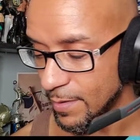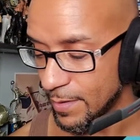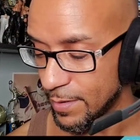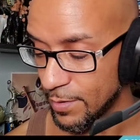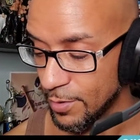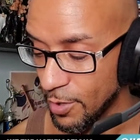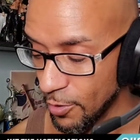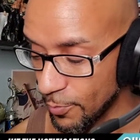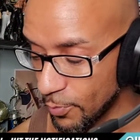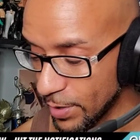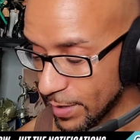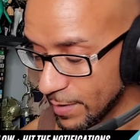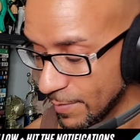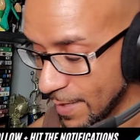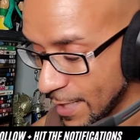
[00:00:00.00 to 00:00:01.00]
Then another
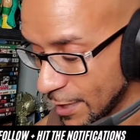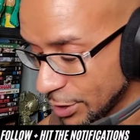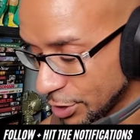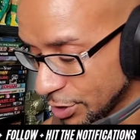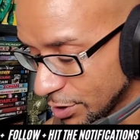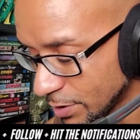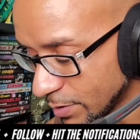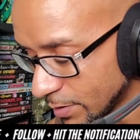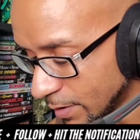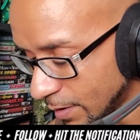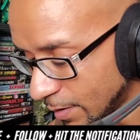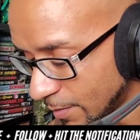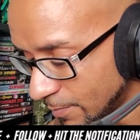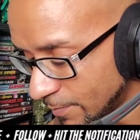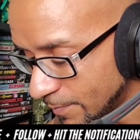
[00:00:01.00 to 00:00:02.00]
point in the match,
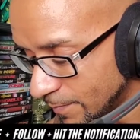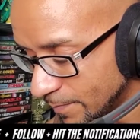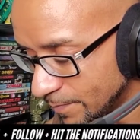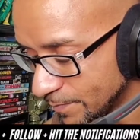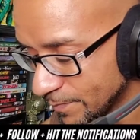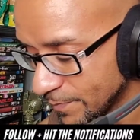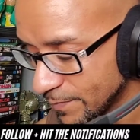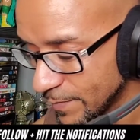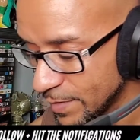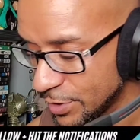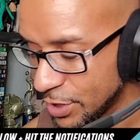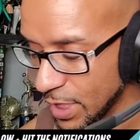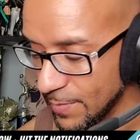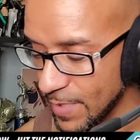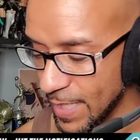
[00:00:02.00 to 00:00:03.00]

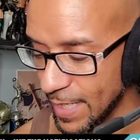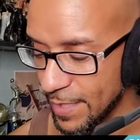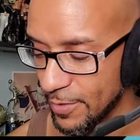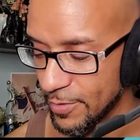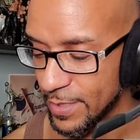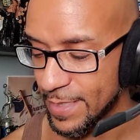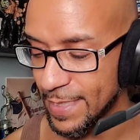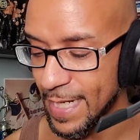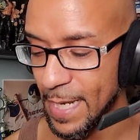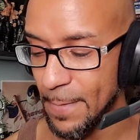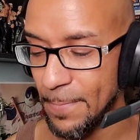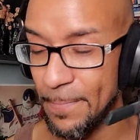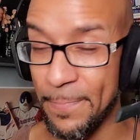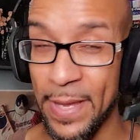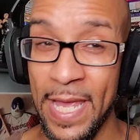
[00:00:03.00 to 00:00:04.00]
Jamie Hayter did a
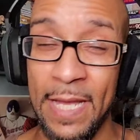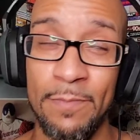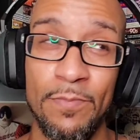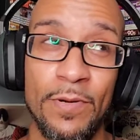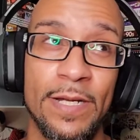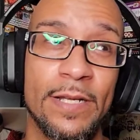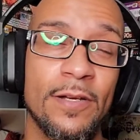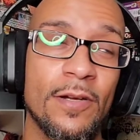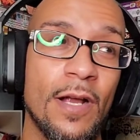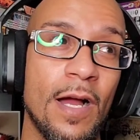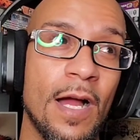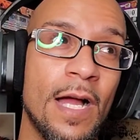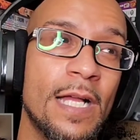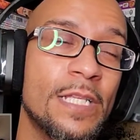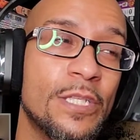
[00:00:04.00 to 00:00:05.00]
backbreaker
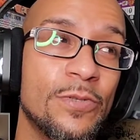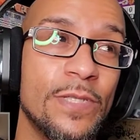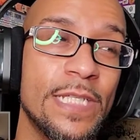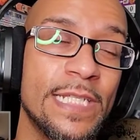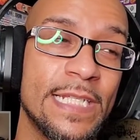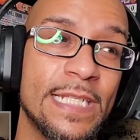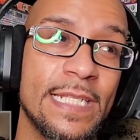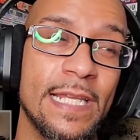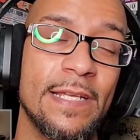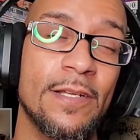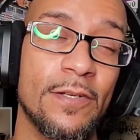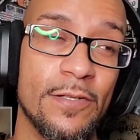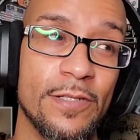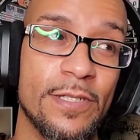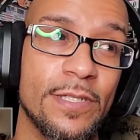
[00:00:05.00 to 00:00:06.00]
onto the
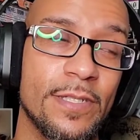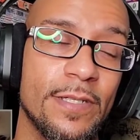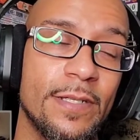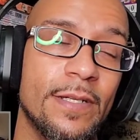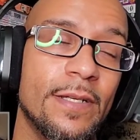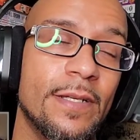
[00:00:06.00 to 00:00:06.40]
stairs